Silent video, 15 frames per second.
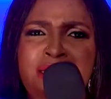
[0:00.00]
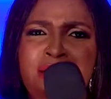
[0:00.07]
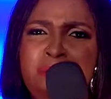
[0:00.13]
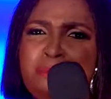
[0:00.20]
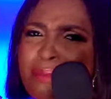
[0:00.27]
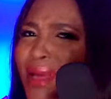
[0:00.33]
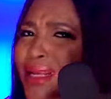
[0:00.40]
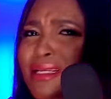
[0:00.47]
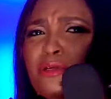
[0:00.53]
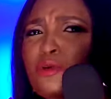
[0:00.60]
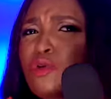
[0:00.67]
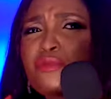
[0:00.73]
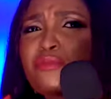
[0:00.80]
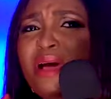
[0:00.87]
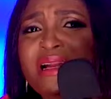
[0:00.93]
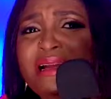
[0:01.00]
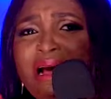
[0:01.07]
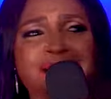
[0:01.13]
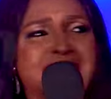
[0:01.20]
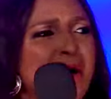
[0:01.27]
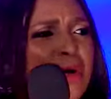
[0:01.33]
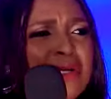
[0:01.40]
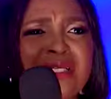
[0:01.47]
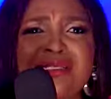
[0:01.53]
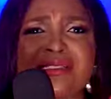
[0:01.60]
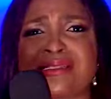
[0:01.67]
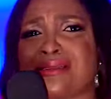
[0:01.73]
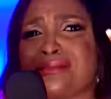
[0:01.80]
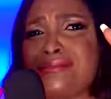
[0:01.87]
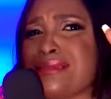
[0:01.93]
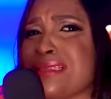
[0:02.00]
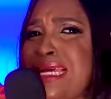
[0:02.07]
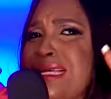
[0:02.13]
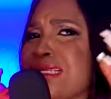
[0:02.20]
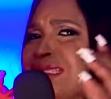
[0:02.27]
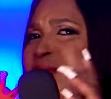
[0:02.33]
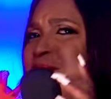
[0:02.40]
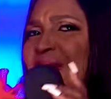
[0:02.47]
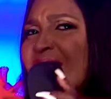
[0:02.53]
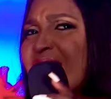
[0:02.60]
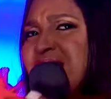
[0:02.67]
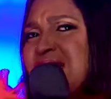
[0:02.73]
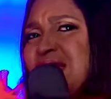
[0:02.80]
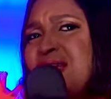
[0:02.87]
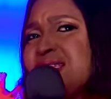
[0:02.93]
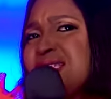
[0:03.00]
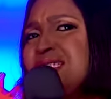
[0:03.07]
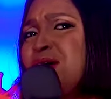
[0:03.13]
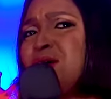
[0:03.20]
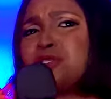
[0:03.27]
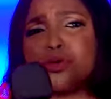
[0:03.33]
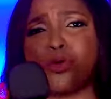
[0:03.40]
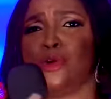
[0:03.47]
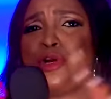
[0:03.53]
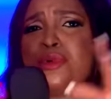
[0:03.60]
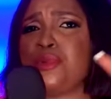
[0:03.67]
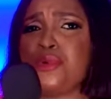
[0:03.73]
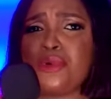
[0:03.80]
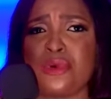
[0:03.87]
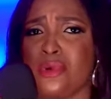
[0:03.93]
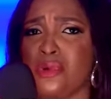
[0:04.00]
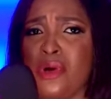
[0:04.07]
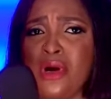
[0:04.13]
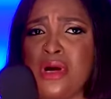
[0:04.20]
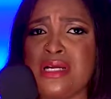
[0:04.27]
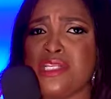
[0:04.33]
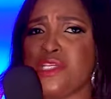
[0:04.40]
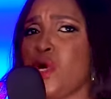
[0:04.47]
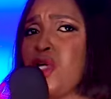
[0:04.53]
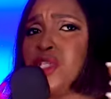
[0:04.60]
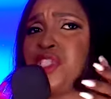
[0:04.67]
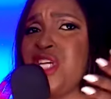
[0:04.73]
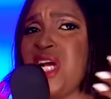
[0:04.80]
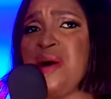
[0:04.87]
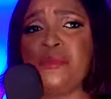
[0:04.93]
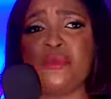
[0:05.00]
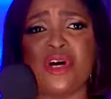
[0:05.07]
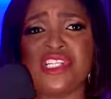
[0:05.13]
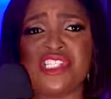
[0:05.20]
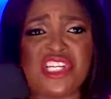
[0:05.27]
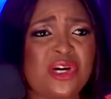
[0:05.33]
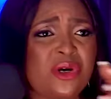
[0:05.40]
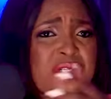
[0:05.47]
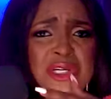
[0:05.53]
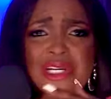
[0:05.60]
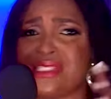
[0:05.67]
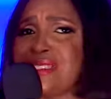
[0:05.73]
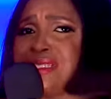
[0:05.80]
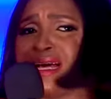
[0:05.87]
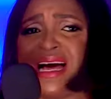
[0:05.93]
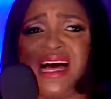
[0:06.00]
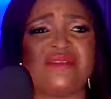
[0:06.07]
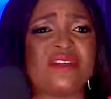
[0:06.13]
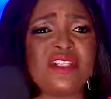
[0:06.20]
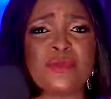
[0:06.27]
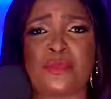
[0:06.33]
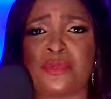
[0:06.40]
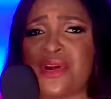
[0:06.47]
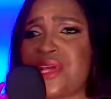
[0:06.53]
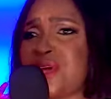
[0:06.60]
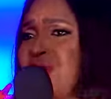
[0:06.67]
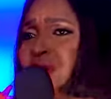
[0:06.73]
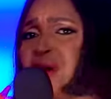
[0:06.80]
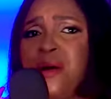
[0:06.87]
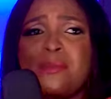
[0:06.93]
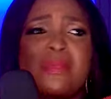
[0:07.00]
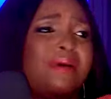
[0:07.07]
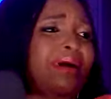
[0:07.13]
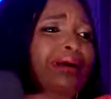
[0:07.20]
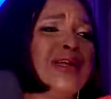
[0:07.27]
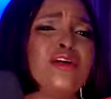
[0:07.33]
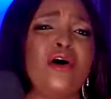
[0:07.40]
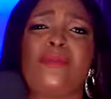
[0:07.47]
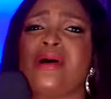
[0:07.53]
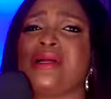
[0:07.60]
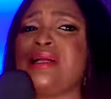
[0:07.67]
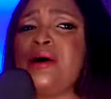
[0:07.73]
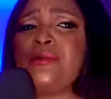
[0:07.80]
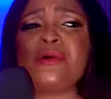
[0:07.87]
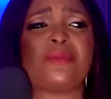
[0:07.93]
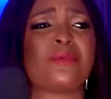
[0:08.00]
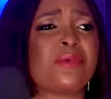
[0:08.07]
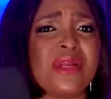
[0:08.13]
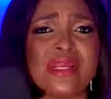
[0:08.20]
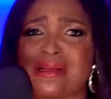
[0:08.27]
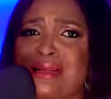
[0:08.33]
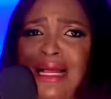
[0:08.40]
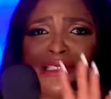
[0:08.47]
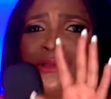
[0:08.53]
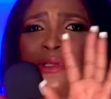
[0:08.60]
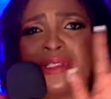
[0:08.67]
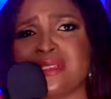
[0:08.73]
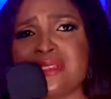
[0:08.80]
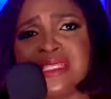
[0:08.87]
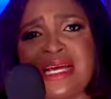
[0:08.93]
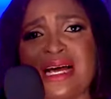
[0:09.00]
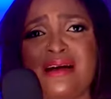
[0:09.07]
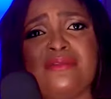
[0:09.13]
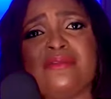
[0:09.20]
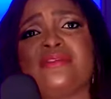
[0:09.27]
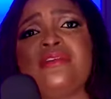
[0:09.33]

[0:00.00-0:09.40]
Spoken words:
Men, the good men are rare. All these Gen Z baddies that you're seeing, that is a lori buruku, your jam with Jago, the only thing they have is prick, parading up and down with prick. That's the only thing they have.